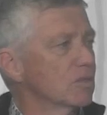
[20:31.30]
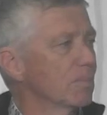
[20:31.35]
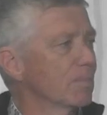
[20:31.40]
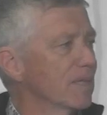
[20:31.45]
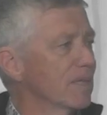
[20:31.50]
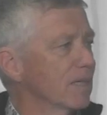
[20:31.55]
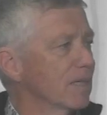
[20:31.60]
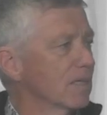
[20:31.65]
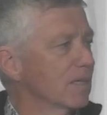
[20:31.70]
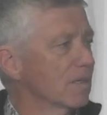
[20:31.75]
the
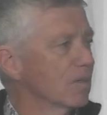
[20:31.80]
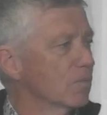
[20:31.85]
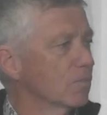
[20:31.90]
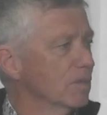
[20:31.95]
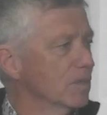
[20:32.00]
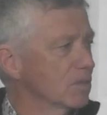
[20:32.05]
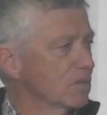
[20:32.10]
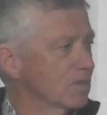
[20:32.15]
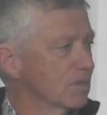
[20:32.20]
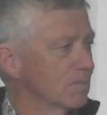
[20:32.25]
beginning of
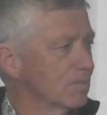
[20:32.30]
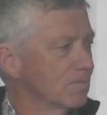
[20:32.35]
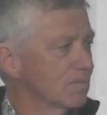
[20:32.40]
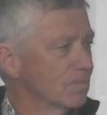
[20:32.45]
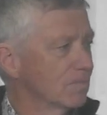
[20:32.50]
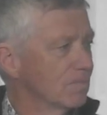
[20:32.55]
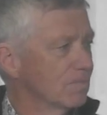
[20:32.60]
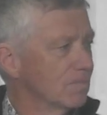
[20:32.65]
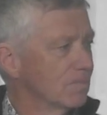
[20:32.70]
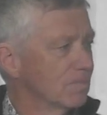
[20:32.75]
wisdom.
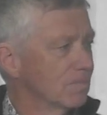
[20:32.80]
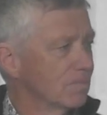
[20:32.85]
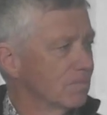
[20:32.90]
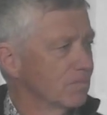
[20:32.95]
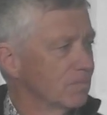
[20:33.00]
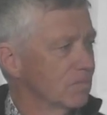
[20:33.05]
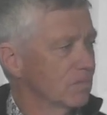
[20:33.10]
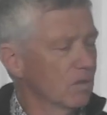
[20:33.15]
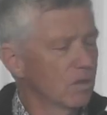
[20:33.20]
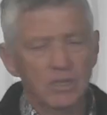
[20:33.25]

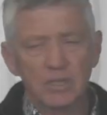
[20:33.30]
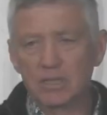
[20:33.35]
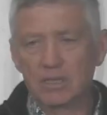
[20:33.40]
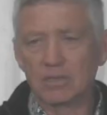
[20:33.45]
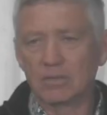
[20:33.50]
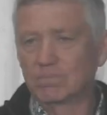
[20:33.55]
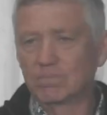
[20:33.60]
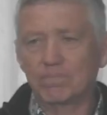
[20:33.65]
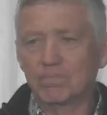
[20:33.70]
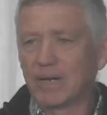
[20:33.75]
Or you
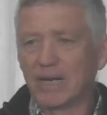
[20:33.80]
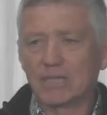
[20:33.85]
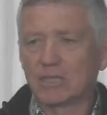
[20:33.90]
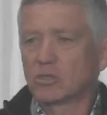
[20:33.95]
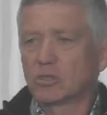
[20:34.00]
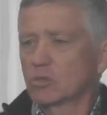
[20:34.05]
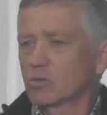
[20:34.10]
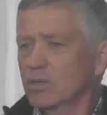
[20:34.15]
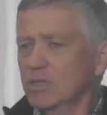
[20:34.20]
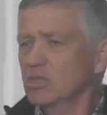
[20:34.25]
could make a
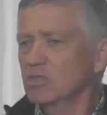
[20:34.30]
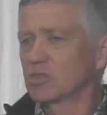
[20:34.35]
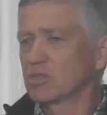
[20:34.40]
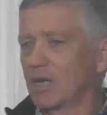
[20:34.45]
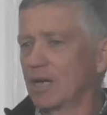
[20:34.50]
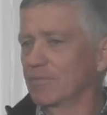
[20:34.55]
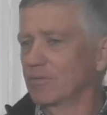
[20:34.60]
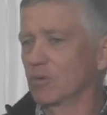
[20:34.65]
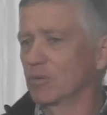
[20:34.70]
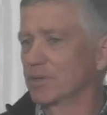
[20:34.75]

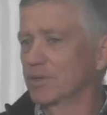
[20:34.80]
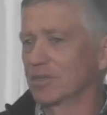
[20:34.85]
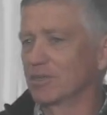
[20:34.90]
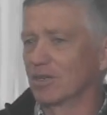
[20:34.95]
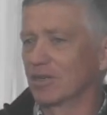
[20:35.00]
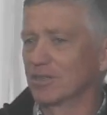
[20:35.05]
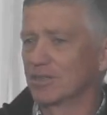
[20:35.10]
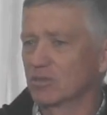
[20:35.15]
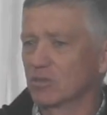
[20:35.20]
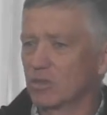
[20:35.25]
screensaver with it
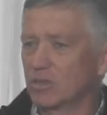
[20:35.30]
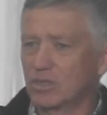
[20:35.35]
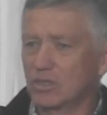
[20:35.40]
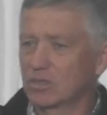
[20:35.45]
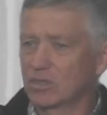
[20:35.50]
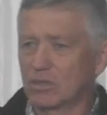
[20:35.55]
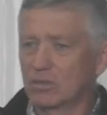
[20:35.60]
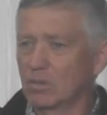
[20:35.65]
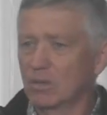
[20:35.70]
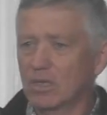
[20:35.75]
on it, or you
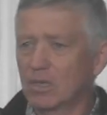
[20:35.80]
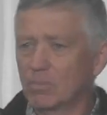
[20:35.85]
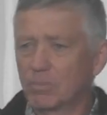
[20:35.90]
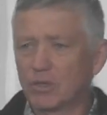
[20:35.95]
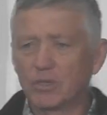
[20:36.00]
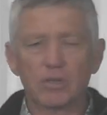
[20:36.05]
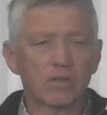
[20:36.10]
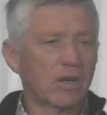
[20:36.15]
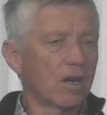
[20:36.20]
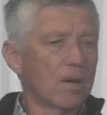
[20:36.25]
could
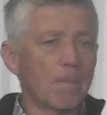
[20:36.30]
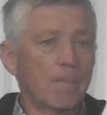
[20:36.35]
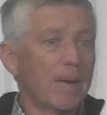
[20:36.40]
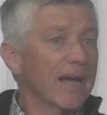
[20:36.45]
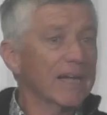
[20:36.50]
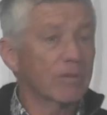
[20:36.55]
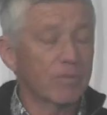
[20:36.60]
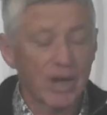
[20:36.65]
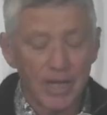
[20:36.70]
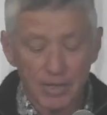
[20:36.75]
put it on a
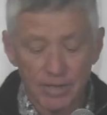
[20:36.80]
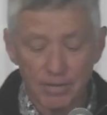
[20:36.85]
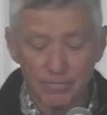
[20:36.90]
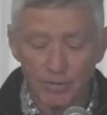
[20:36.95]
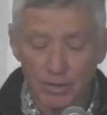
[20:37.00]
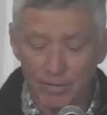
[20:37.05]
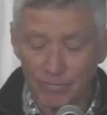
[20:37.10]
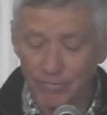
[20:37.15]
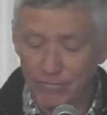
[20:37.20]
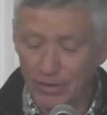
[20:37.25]
background of
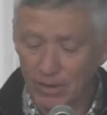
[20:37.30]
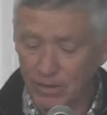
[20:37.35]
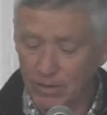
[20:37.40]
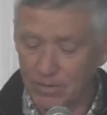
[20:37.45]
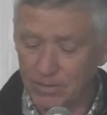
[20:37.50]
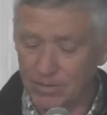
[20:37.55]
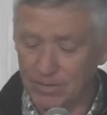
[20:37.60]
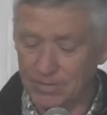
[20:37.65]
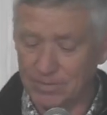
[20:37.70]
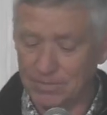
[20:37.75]
your phone.